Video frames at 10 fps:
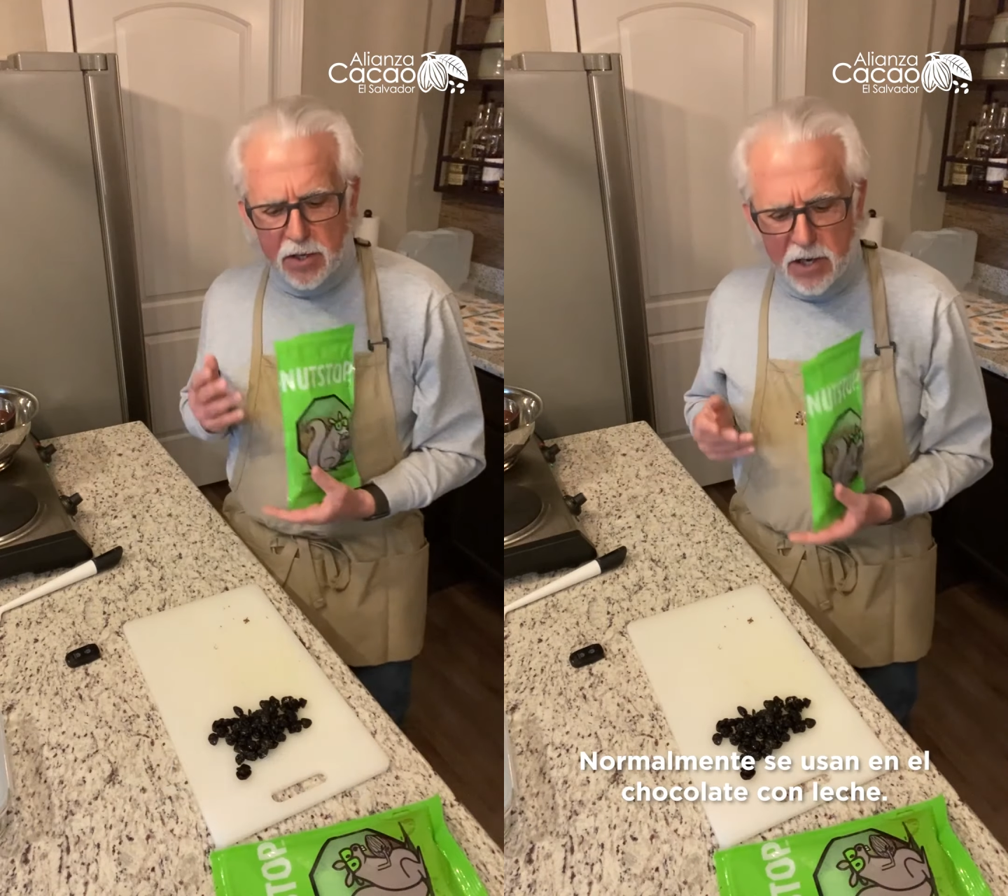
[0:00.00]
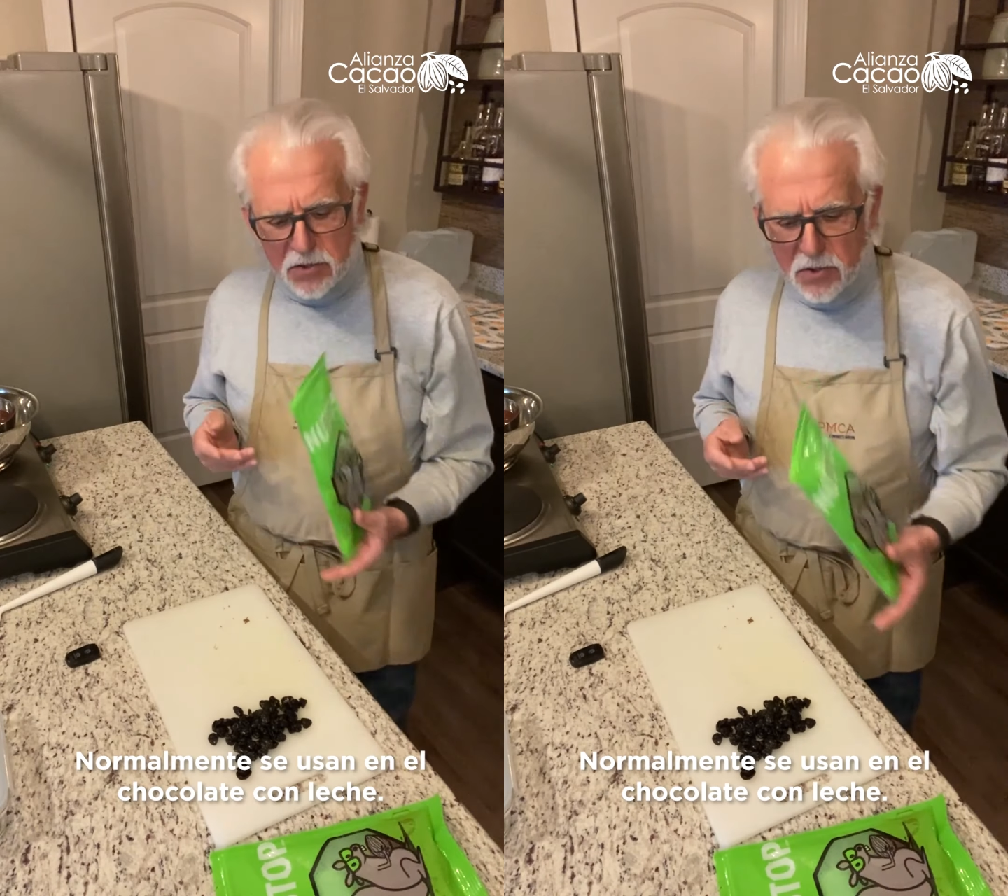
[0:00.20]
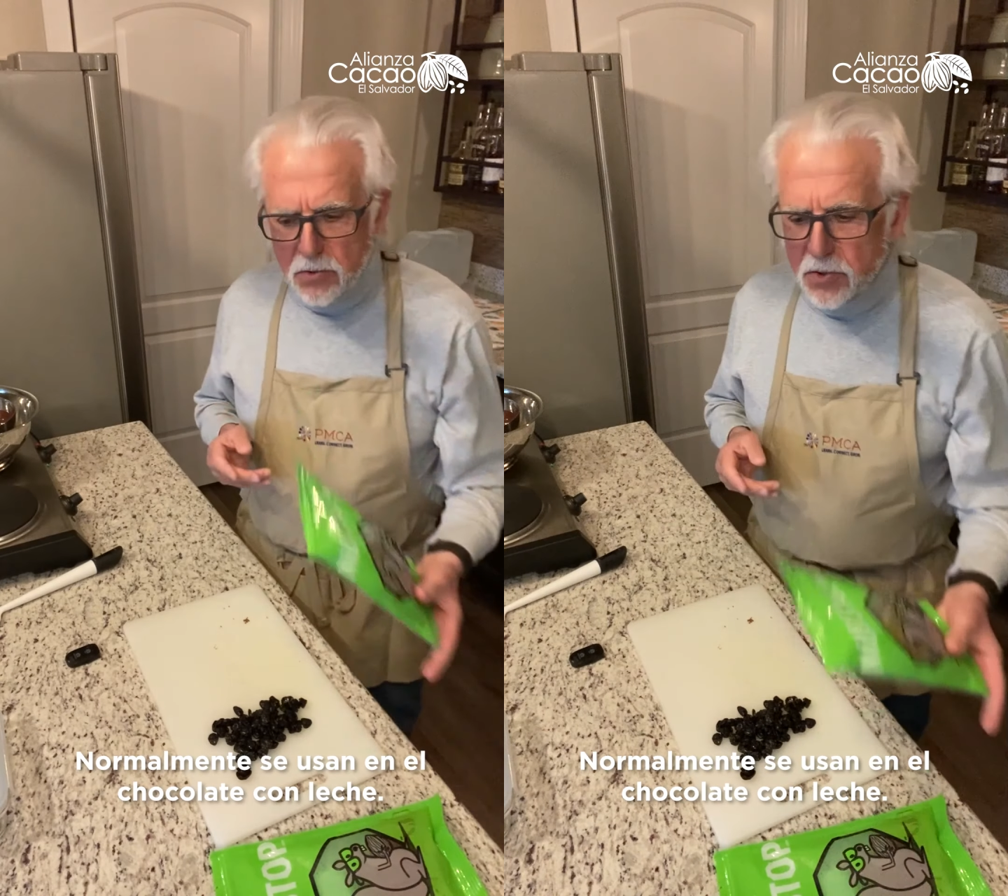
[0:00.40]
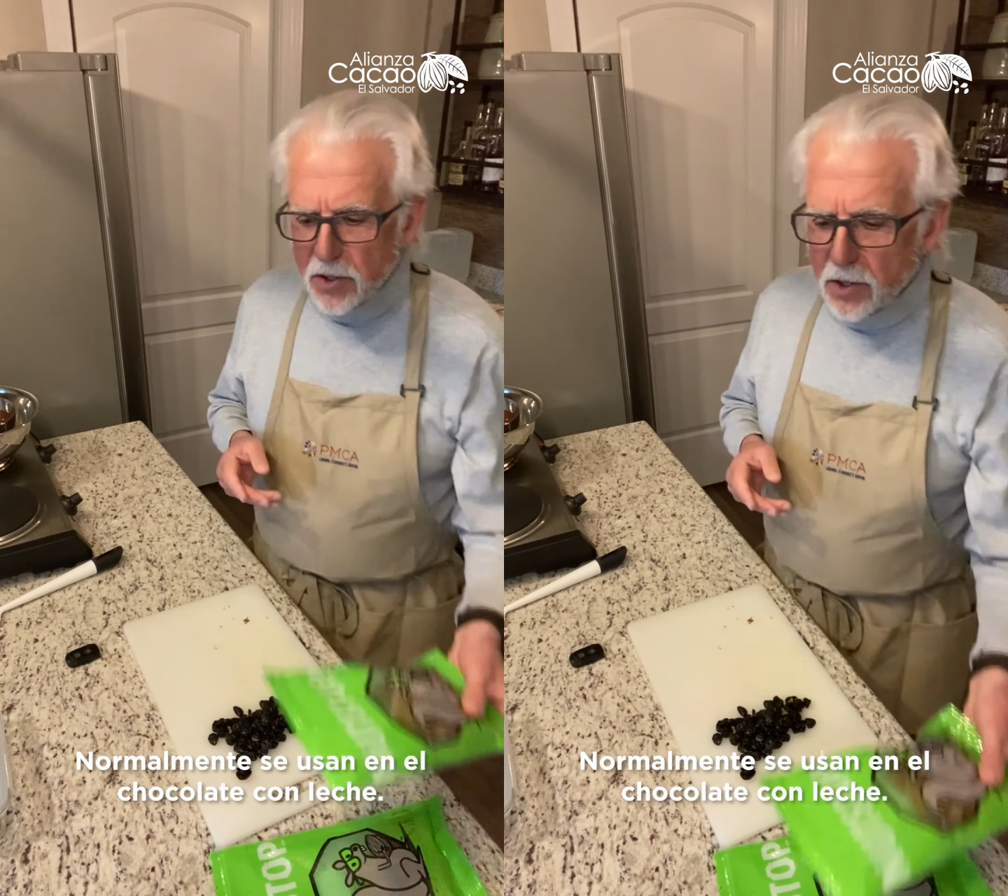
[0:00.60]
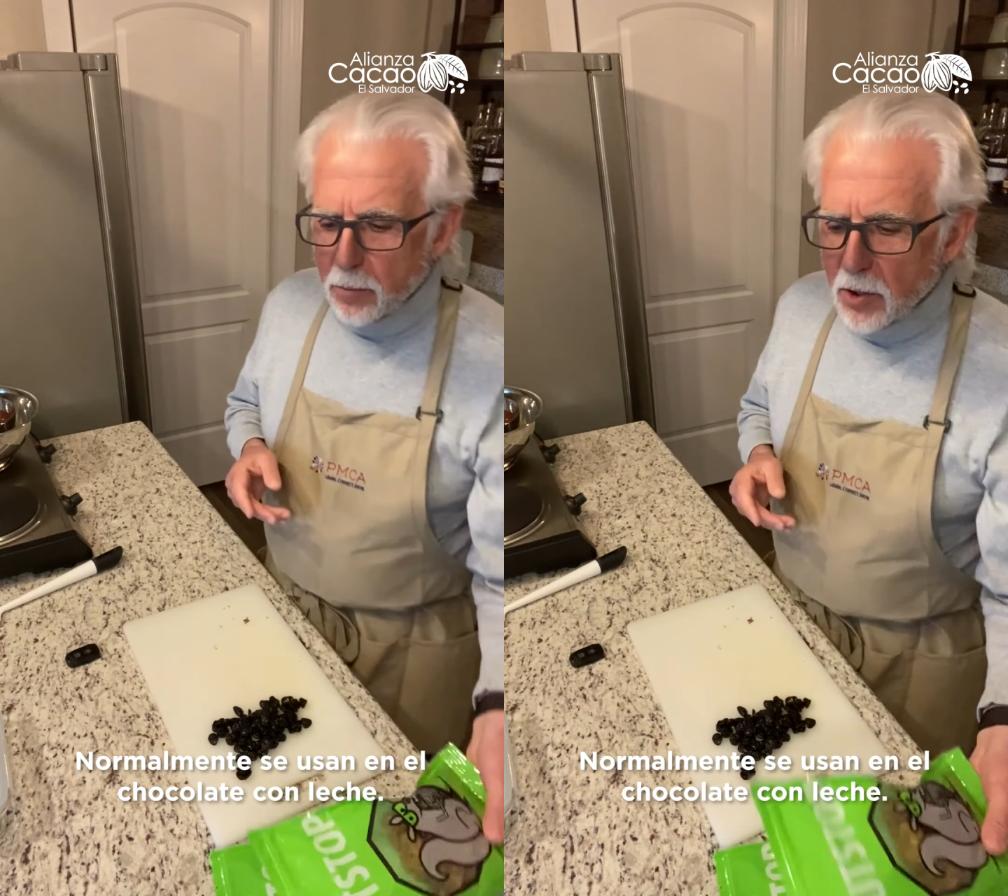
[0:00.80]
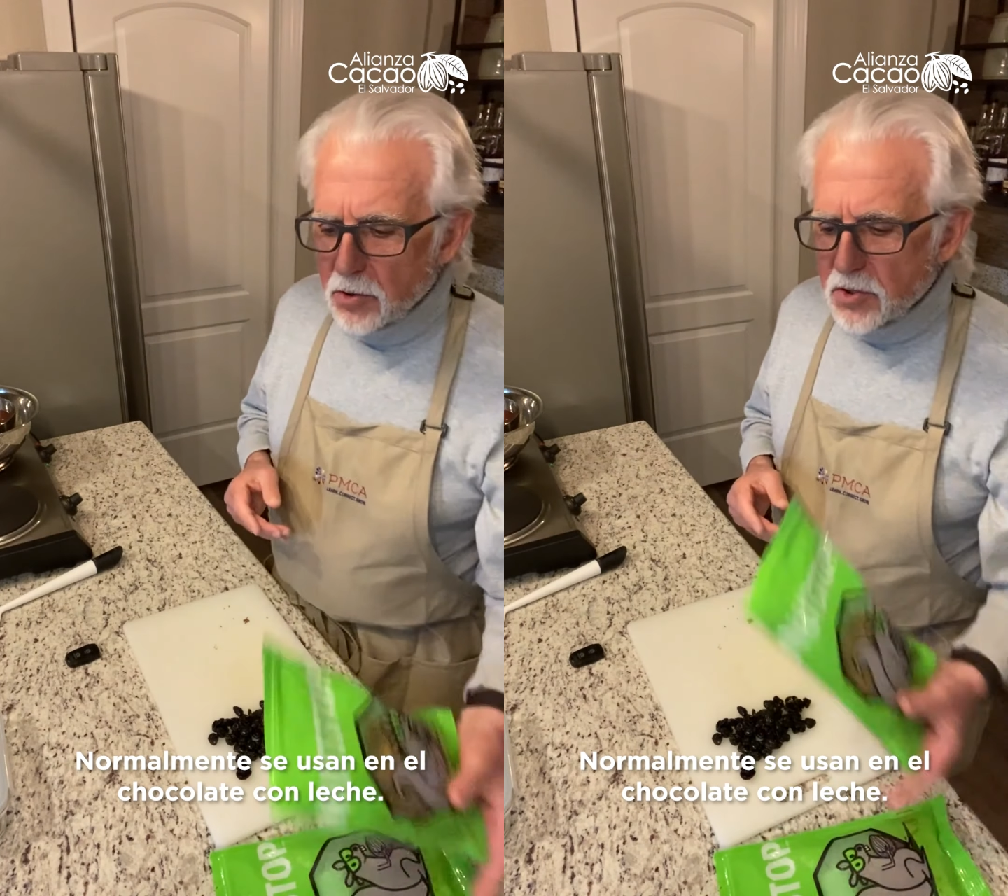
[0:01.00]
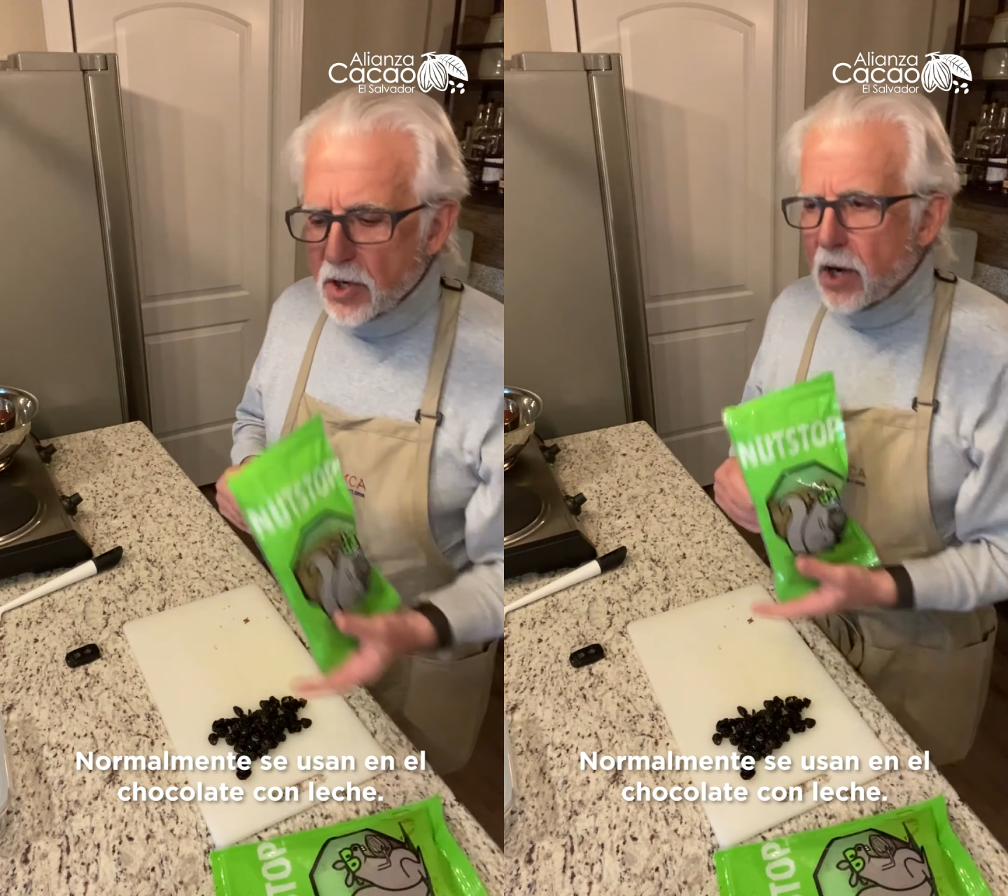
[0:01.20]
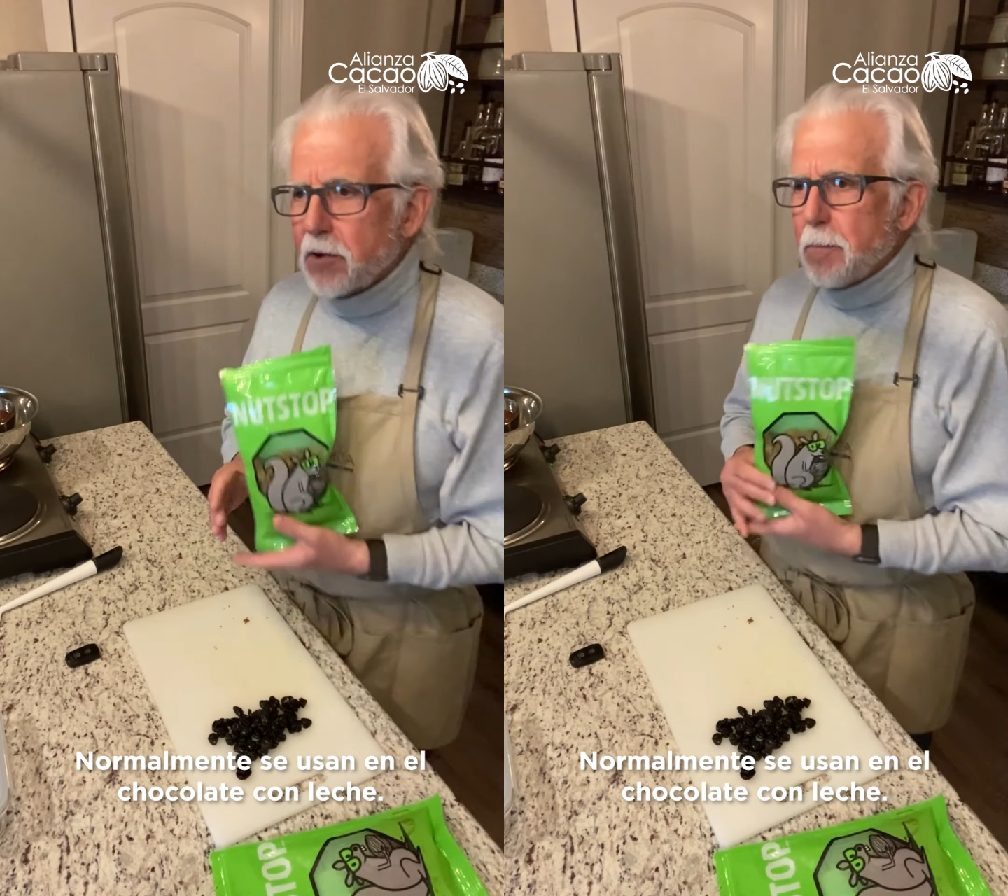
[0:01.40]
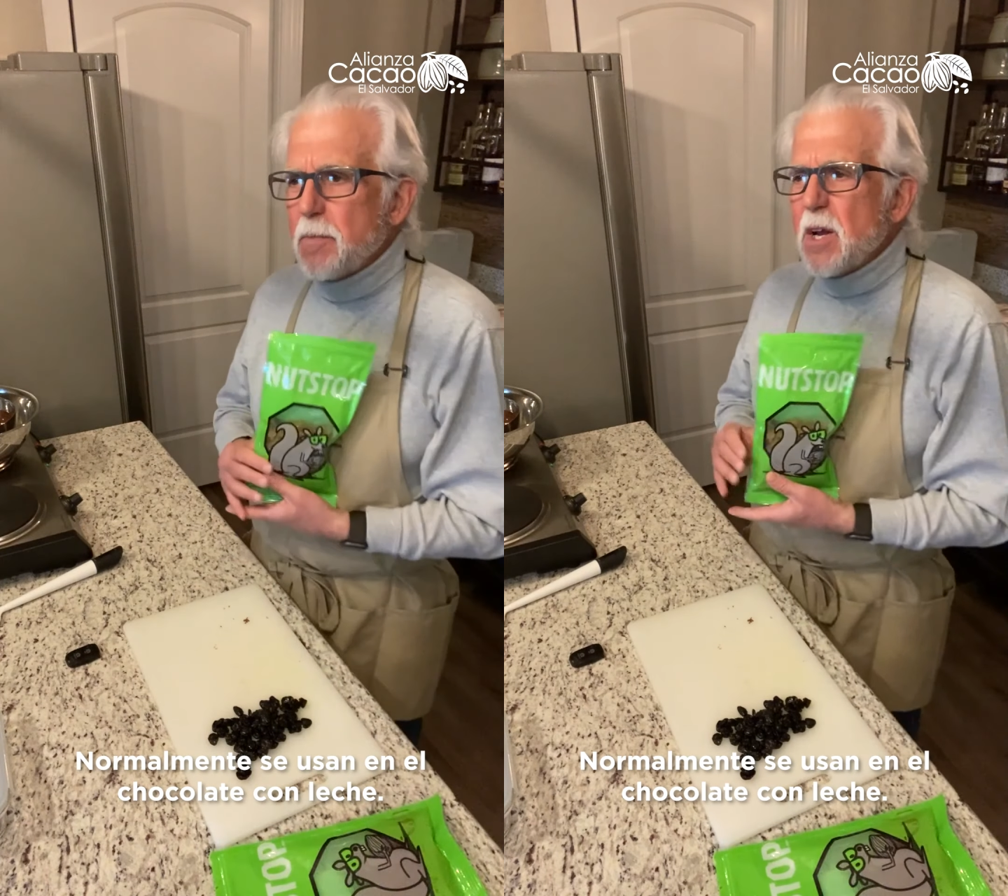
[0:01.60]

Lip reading: That's usually in a milk chocolate.